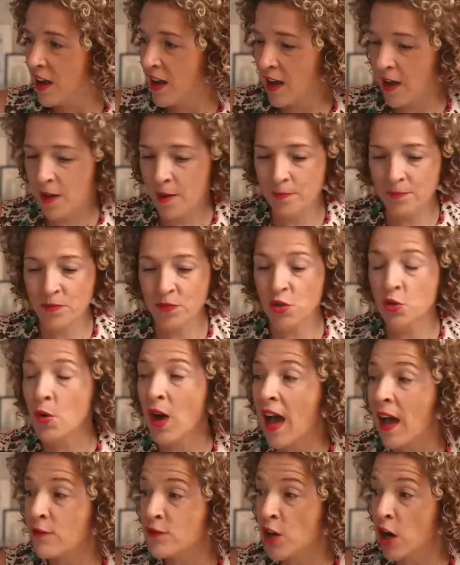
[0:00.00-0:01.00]
Um, you
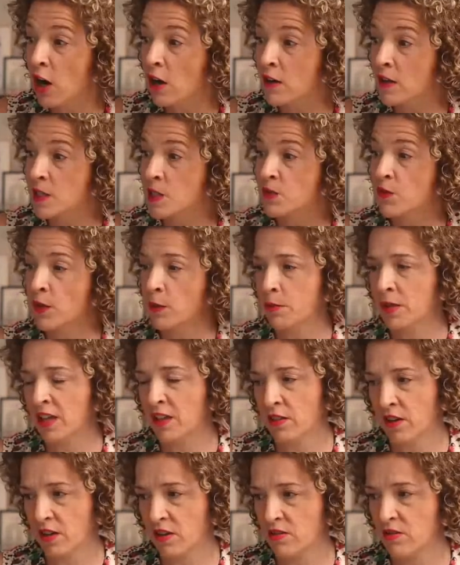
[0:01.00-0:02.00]
have to
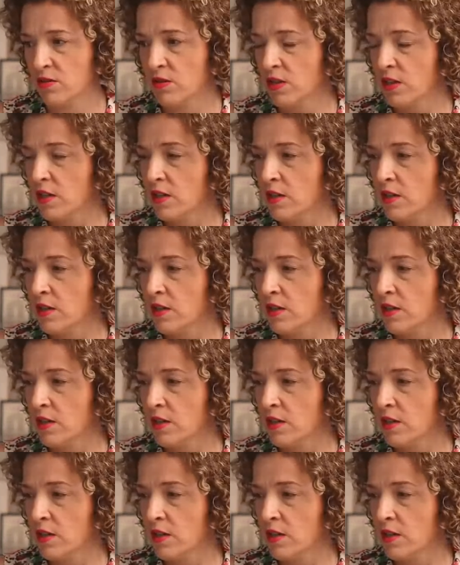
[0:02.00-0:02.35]
RSVP though.